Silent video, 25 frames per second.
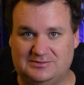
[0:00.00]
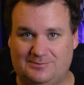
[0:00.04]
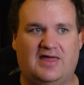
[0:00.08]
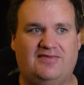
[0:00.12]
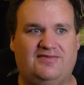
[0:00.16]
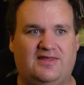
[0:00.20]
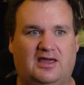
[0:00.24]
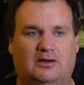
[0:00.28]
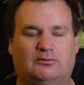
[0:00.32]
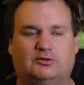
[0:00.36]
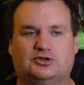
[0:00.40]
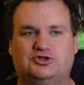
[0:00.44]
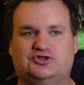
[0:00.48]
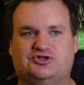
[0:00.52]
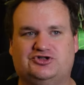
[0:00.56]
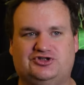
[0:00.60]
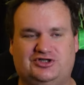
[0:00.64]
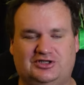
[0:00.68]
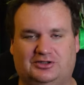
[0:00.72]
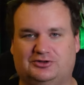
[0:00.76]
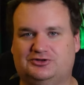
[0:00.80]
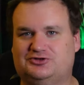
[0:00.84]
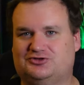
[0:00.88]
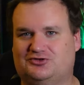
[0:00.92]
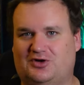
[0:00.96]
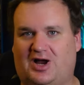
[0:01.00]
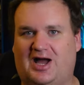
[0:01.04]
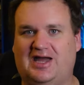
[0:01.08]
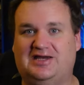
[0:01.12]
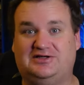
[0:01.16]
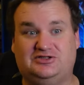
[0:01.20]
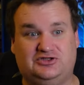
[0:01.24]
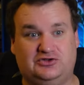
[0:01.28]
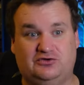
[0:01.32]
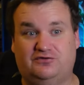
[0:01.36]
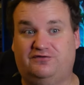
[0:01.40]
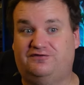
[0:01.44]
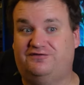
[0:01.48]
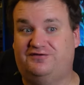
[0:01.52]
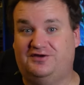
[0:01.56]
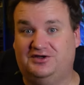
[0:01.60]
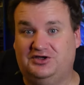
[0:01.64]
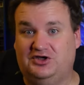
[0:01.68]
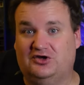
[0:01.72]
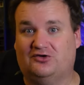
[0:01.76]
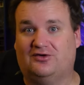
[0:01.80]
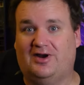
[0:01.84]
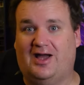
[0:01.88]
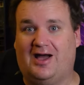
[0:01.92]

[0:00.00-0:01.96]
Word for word: And they were still trying to figure